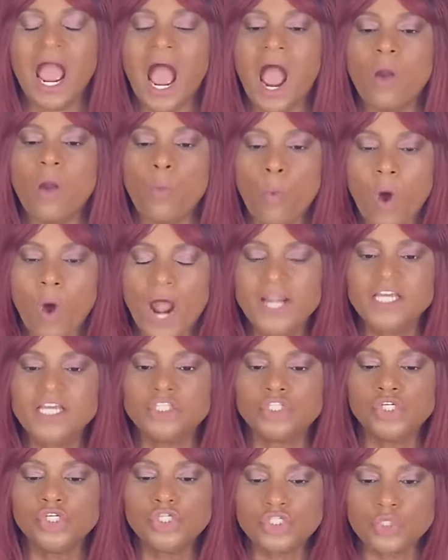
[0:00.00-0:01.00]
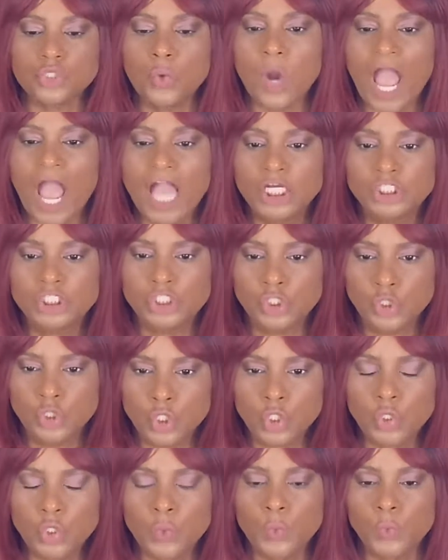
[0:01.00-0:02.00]
I wanted to do a
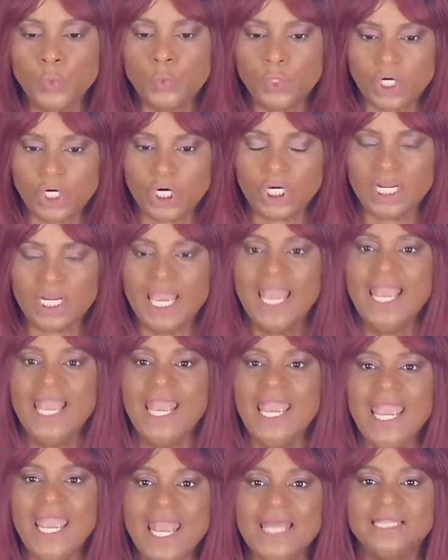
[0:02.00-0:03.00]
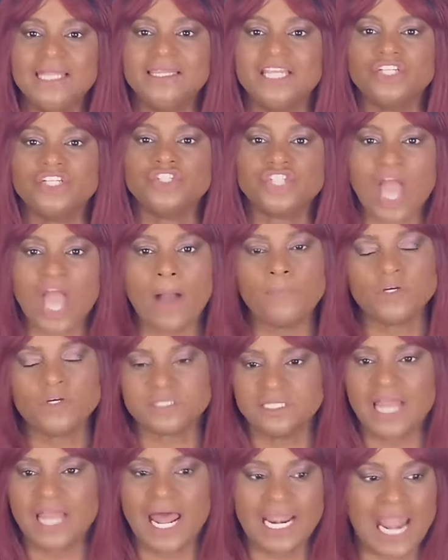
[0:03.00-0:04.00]
good work, and the job
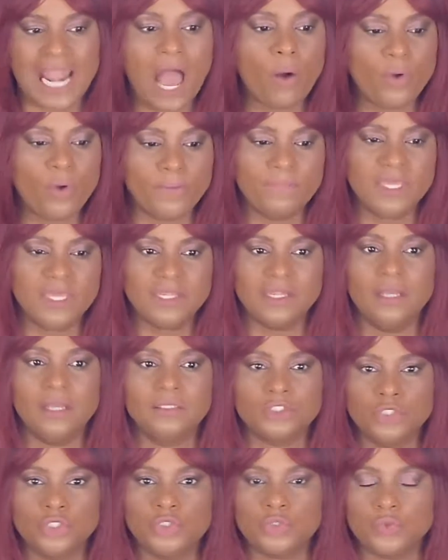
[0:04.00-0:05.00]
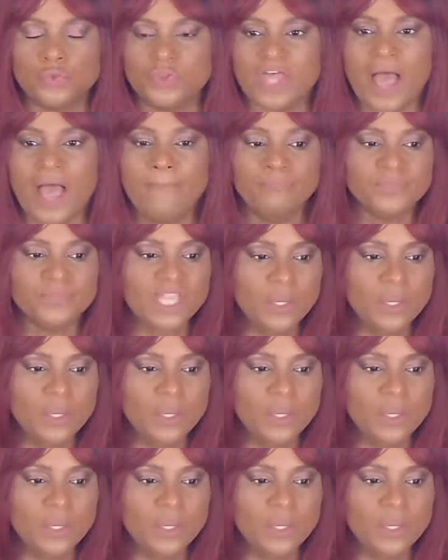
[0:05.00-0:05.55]
was not allowing me to do that.